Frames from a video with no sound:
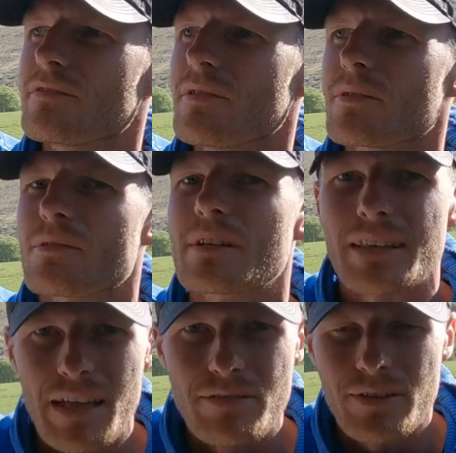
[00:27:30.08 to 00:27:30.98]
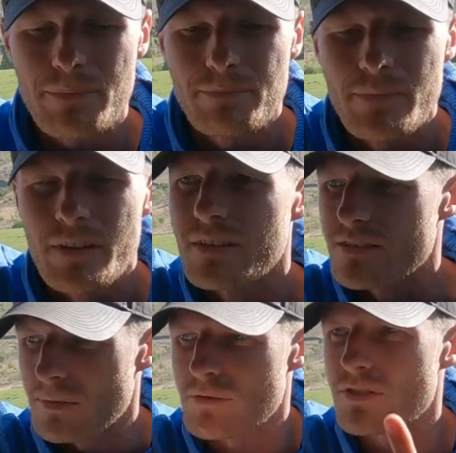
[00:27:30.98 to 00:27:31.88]
for 11.
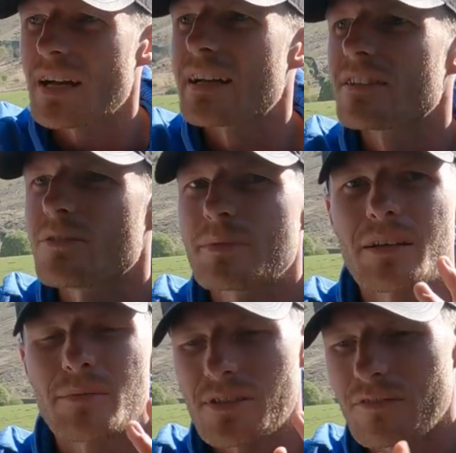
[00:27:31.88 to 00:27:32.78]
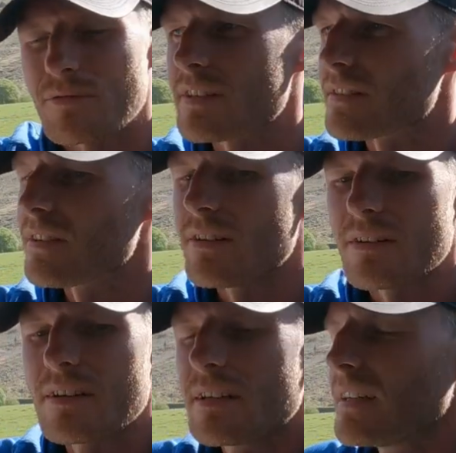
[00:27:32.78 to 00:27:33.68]
So I'm just tidying up, getting myself ready to go.